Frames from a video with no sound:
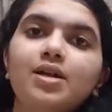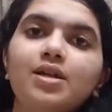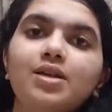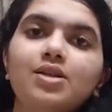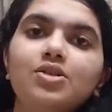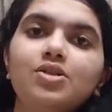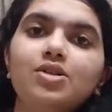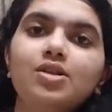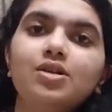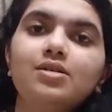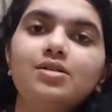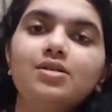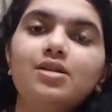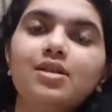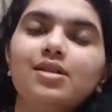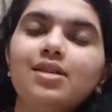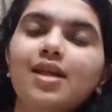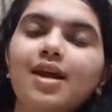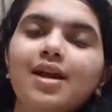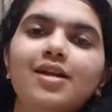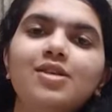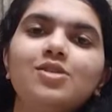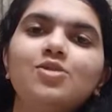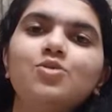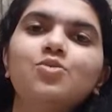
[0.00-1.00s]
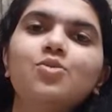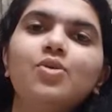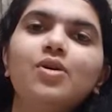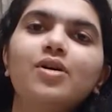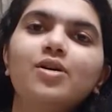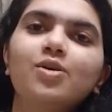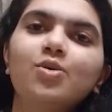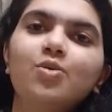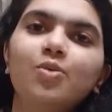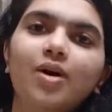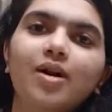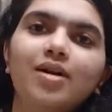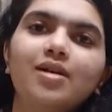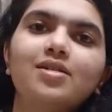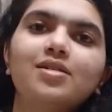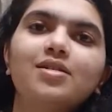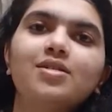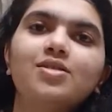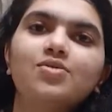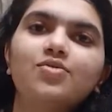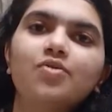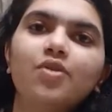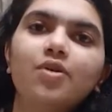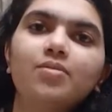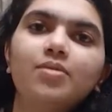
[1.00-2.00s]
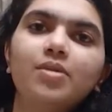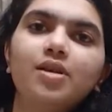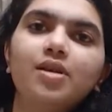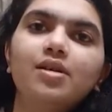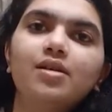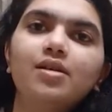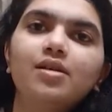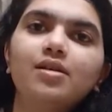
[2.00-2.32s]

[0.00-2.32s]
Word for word: teachers that has worked wonders for me.